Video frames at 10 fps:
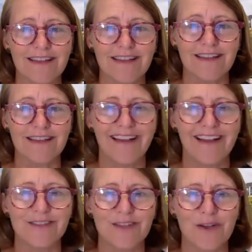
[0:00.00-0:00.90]

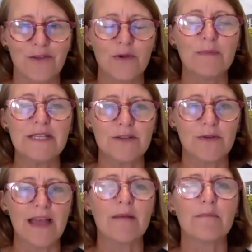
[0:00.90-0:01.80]
And so we'll be doing that.